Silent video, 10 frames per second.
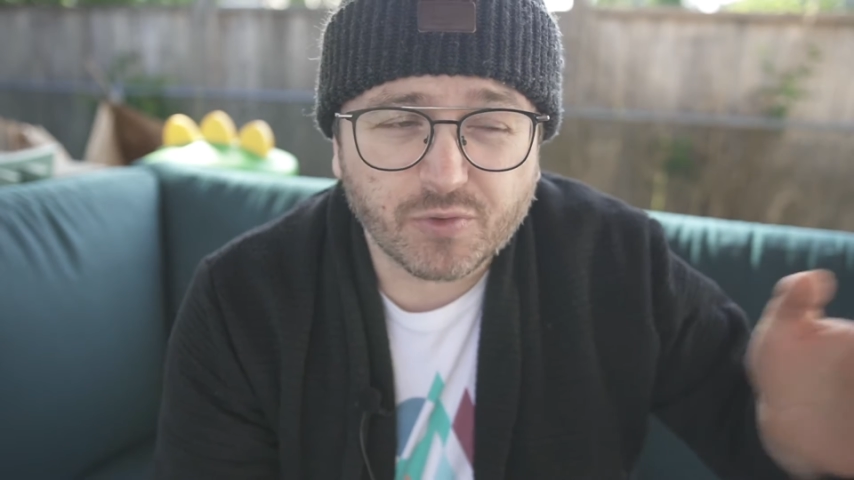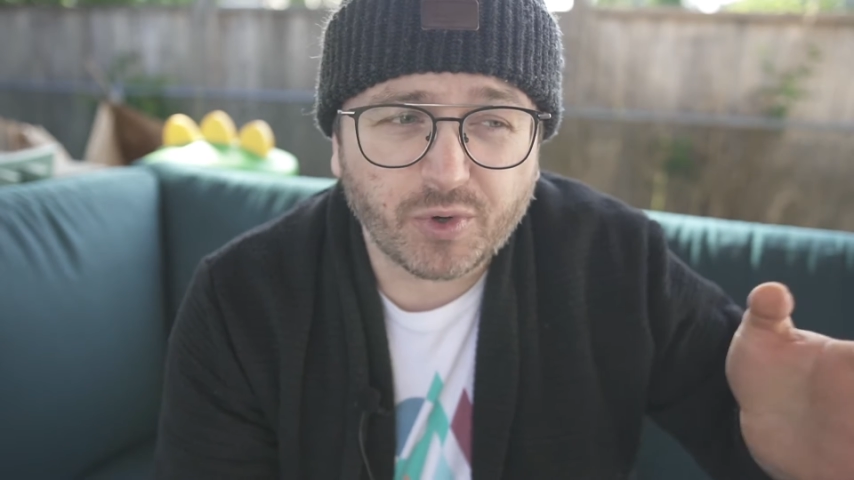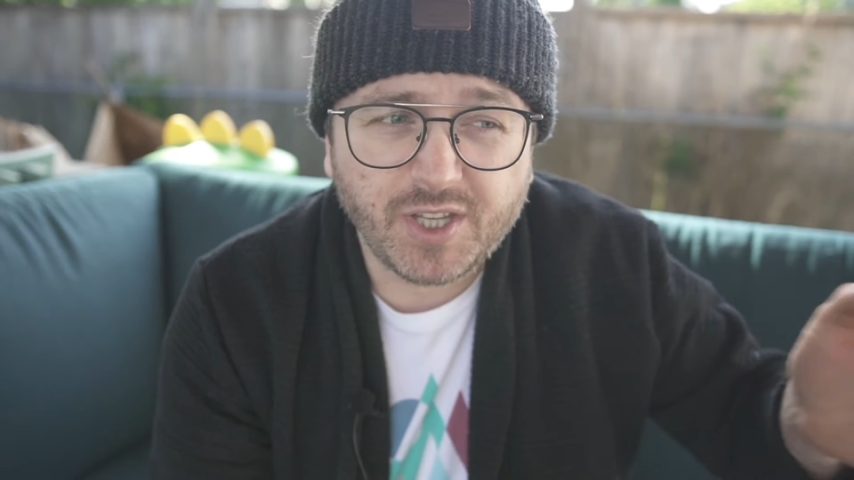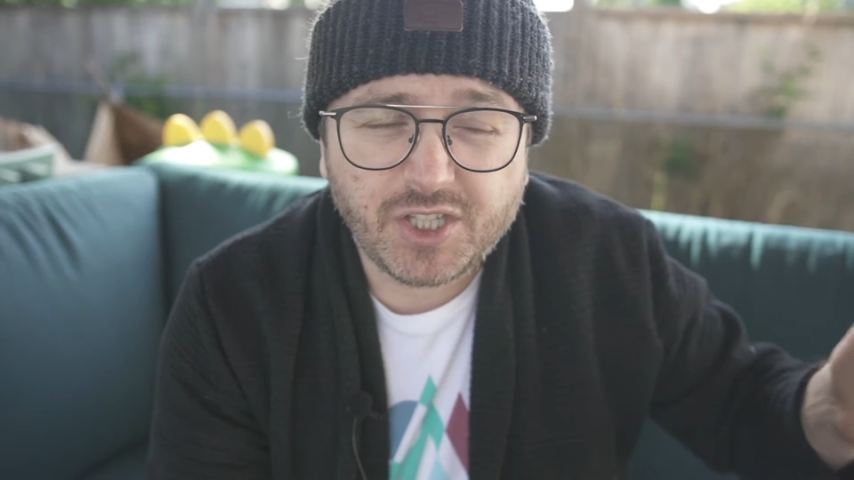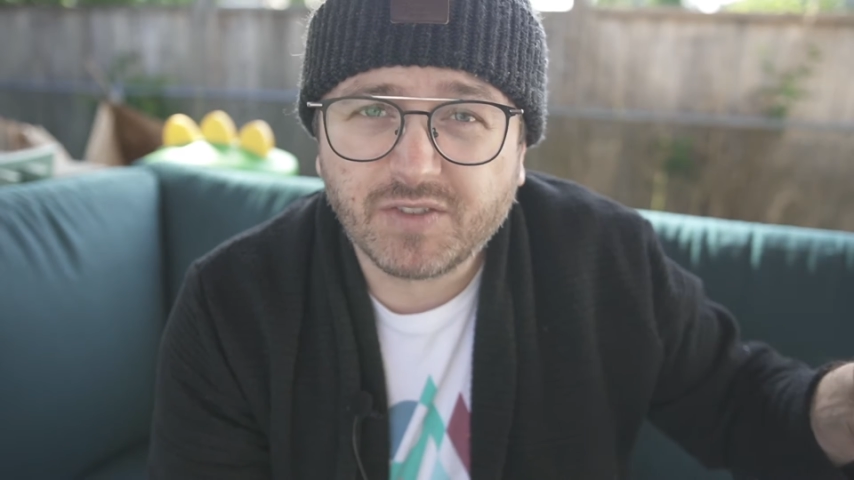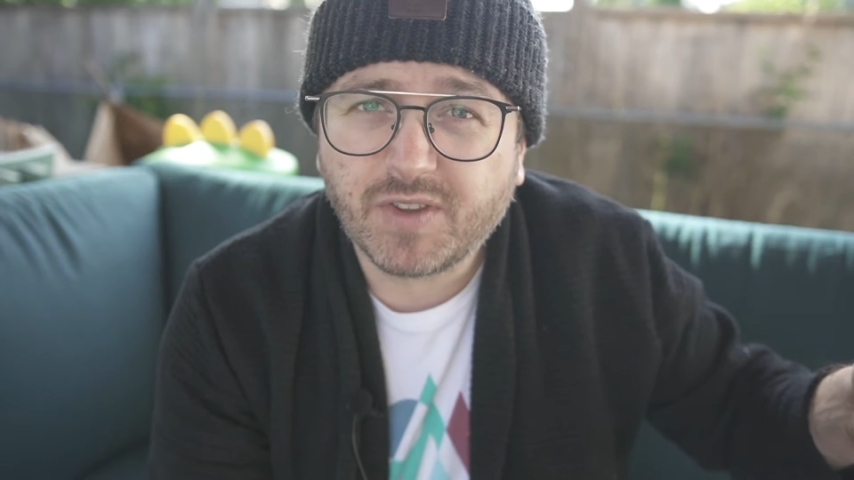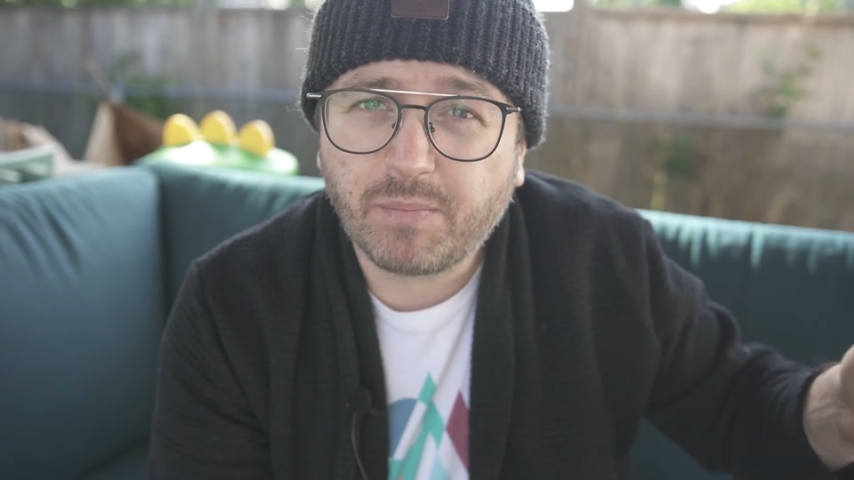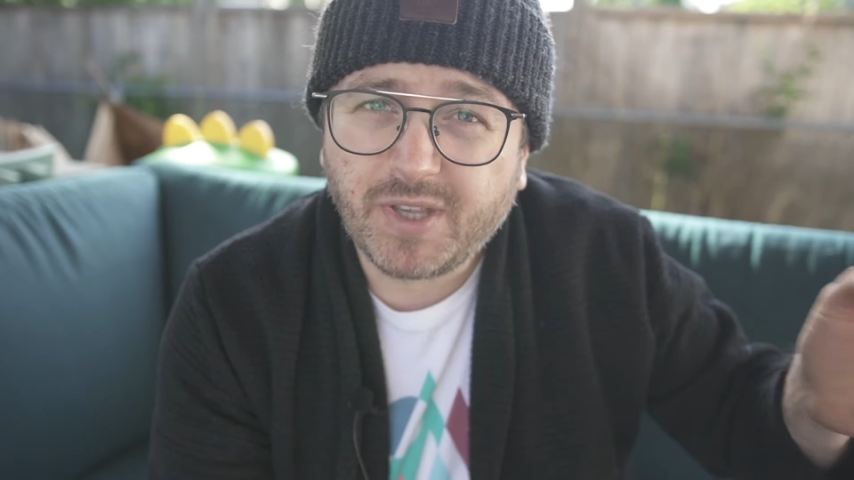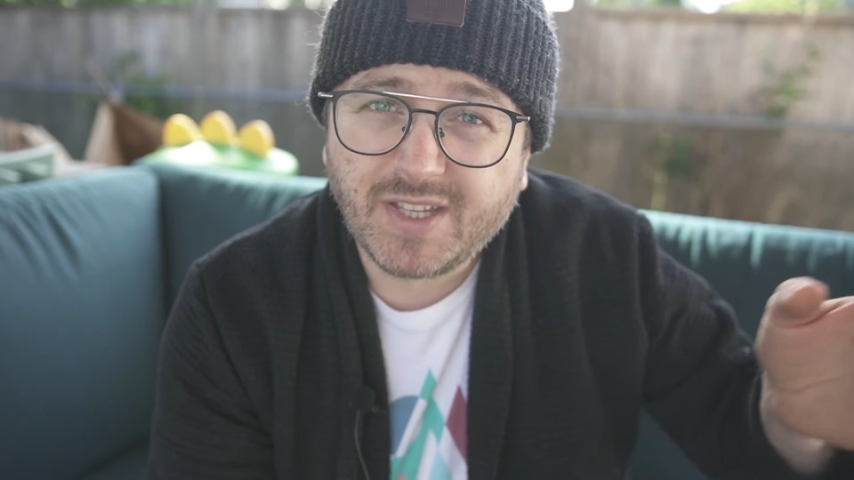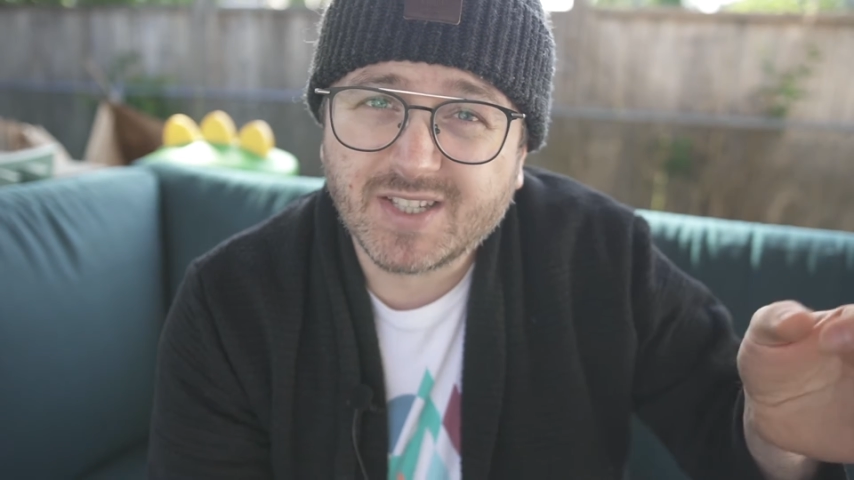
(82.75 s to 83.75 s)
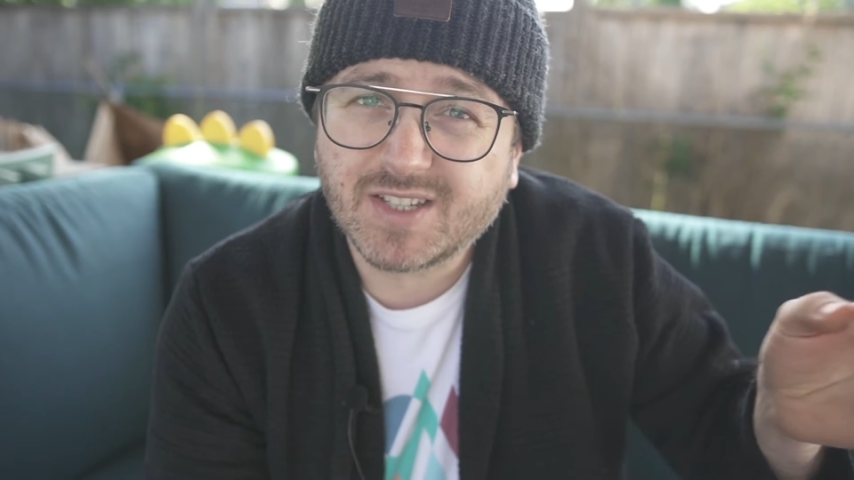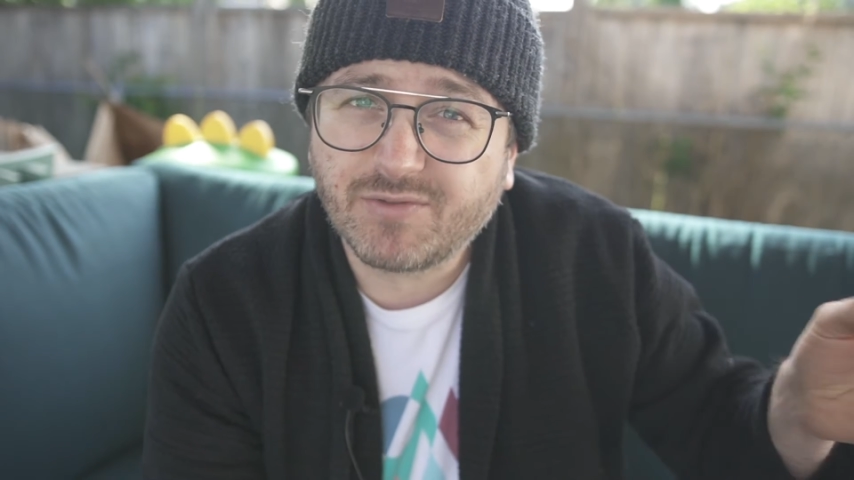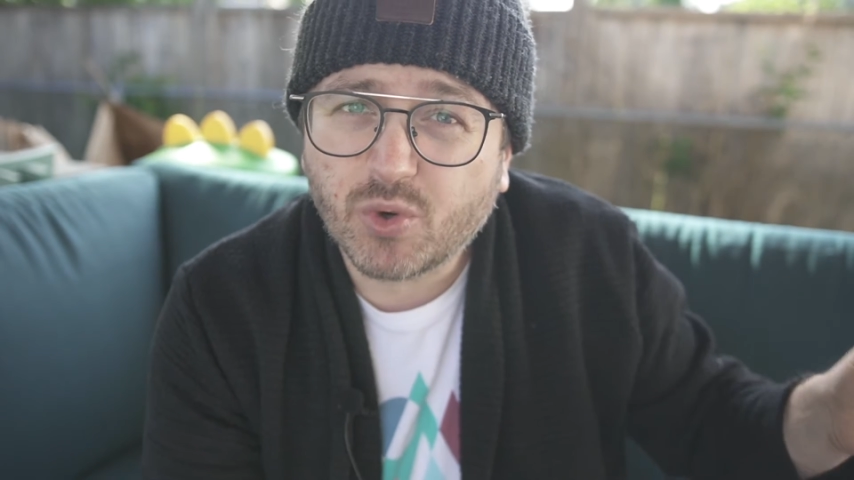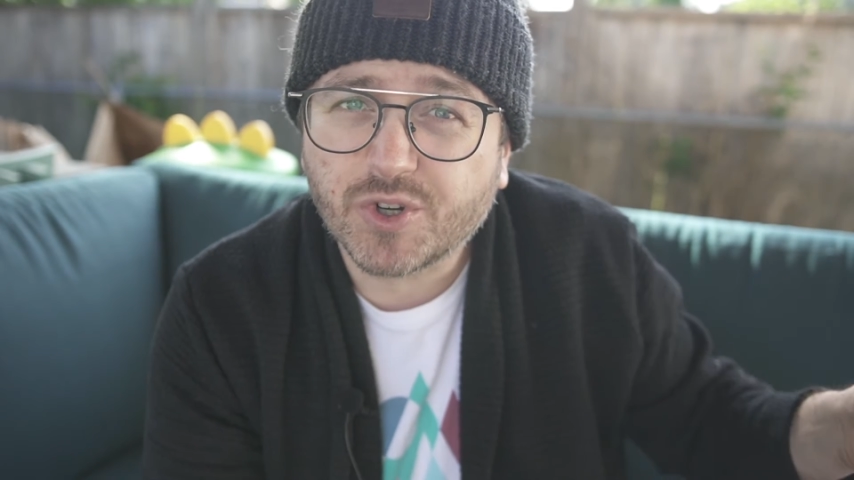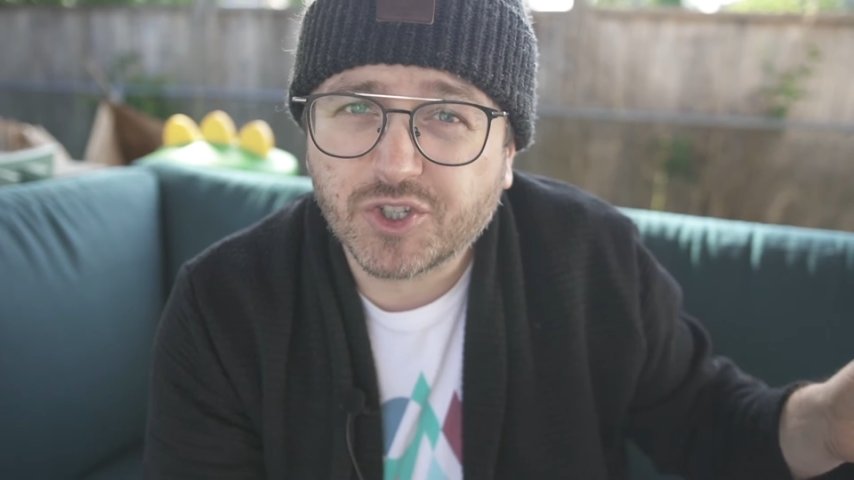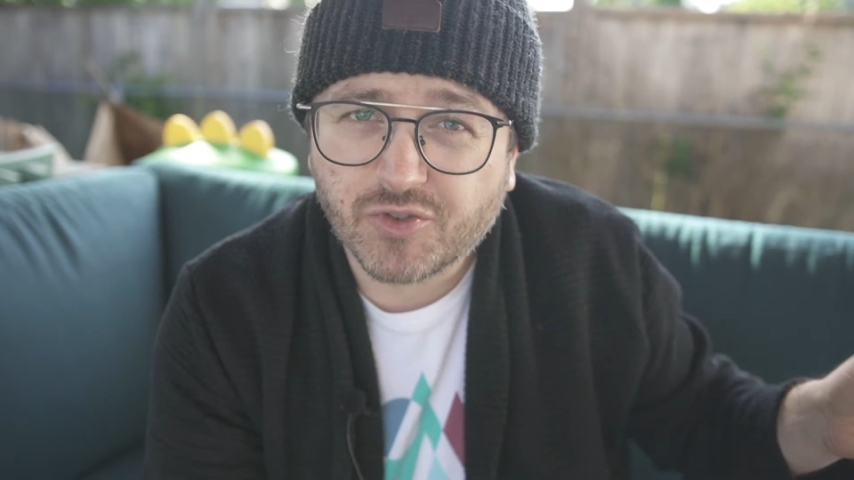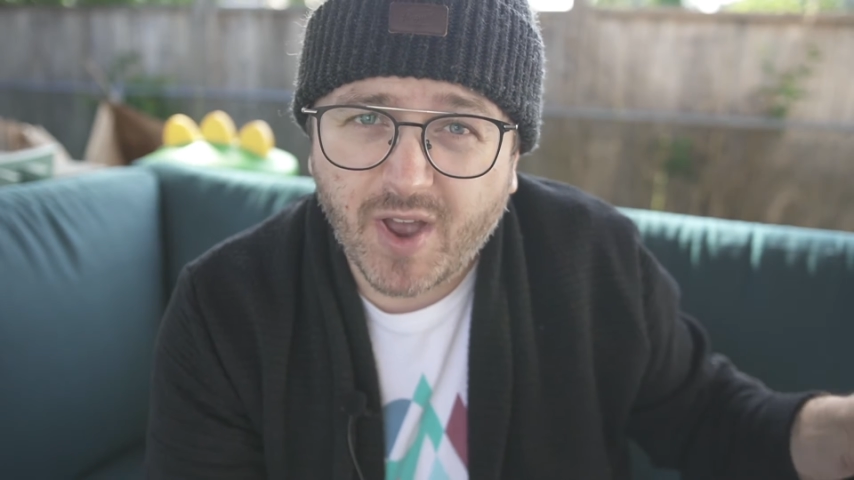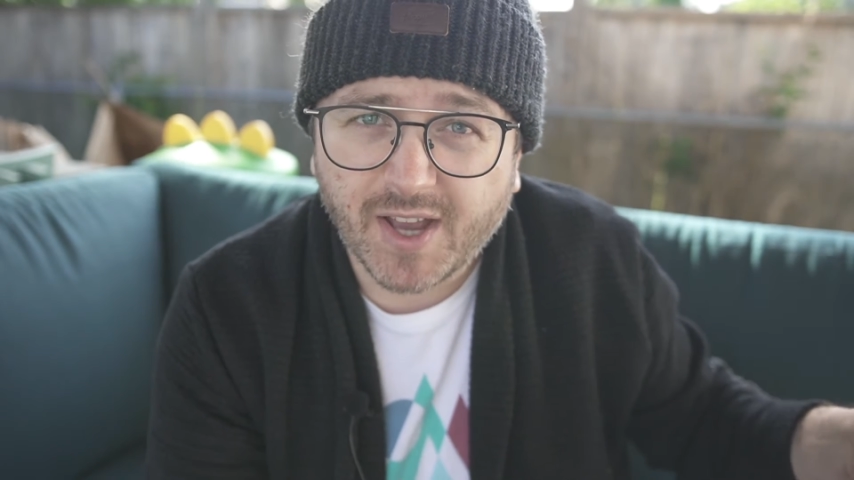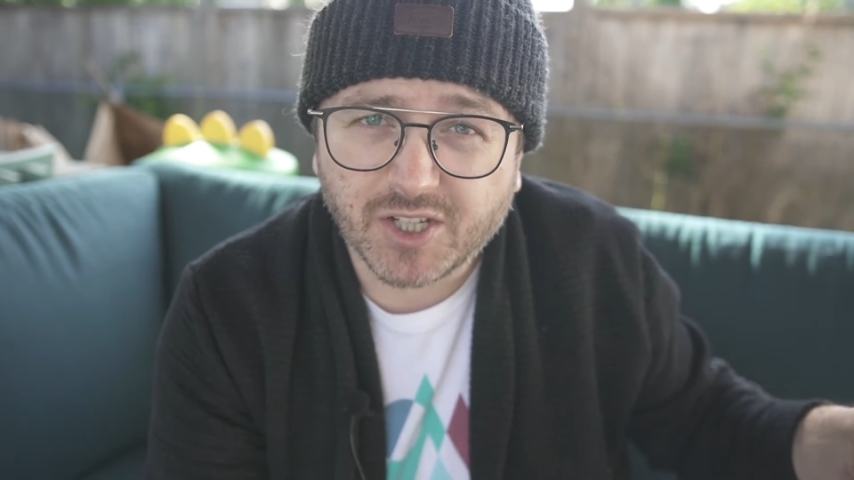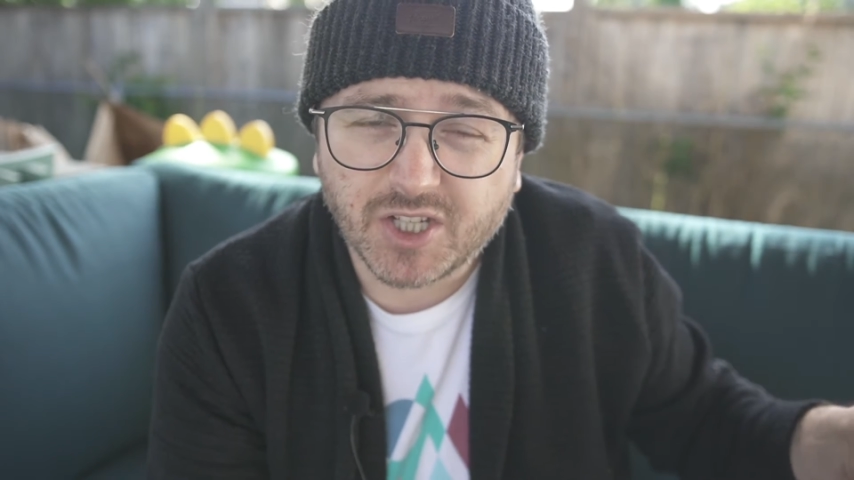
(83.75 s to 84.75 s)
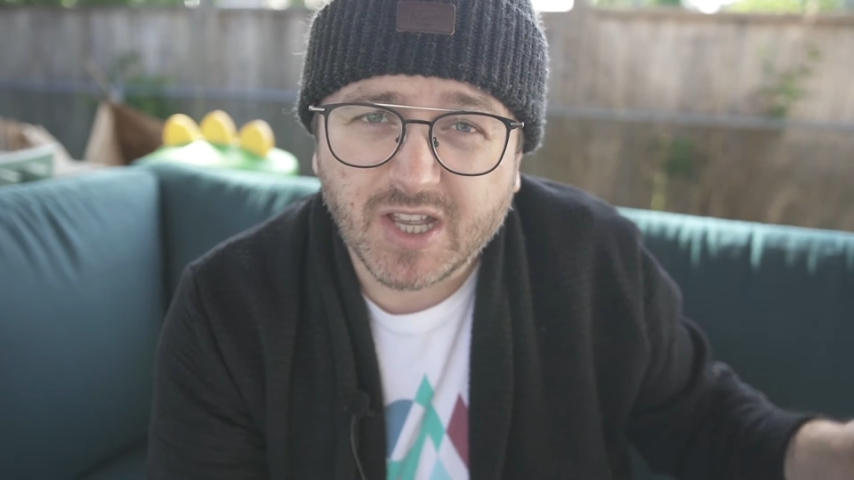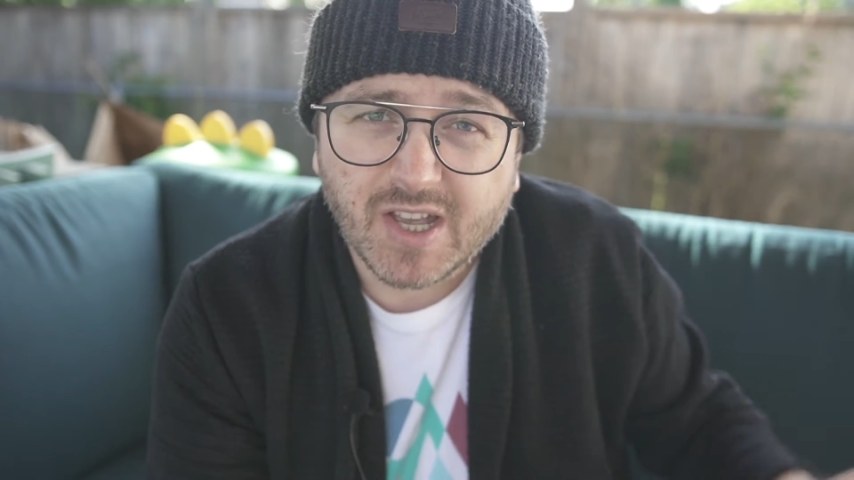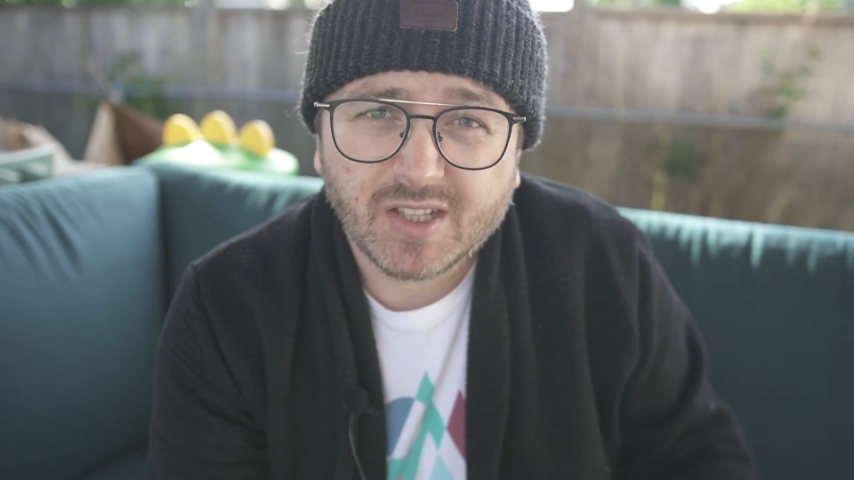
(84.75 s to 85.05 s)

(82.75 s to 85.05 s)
for each of the pieces of your strategy,